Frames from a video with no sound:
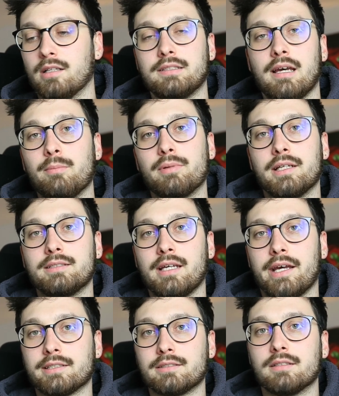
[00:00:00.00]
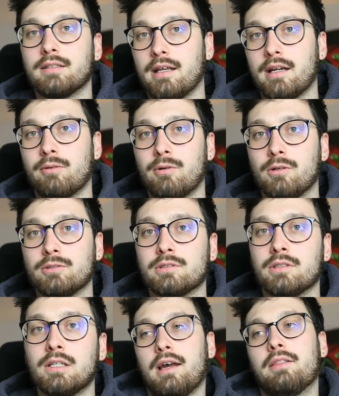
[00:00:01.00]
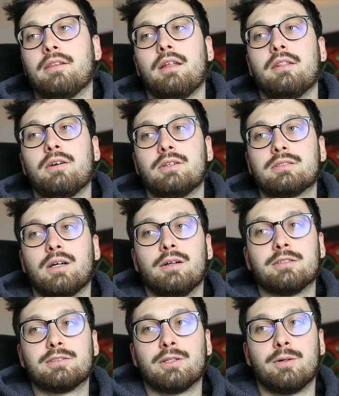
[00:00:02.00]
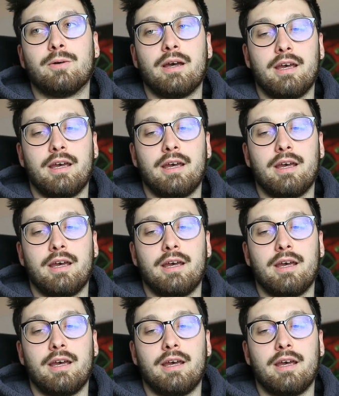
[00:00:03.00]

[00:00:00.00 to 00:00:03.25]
template text that I wrote And then there's also